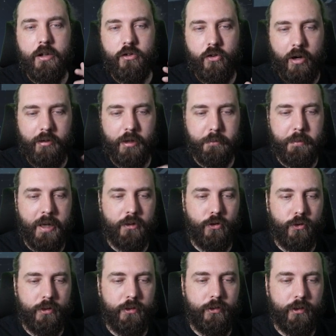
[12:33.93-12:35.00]
Generic
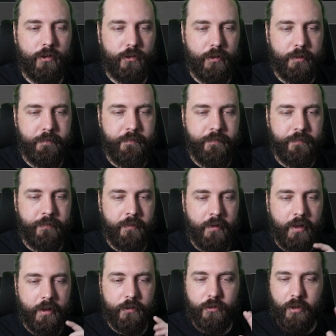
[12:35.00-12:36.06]
battery system,
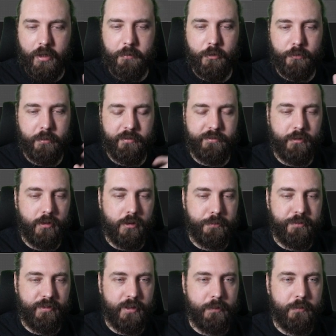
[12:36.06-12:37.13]
same as before
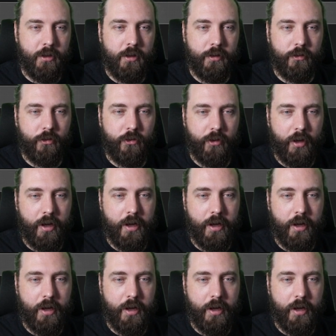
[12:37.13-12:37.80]
pretty much.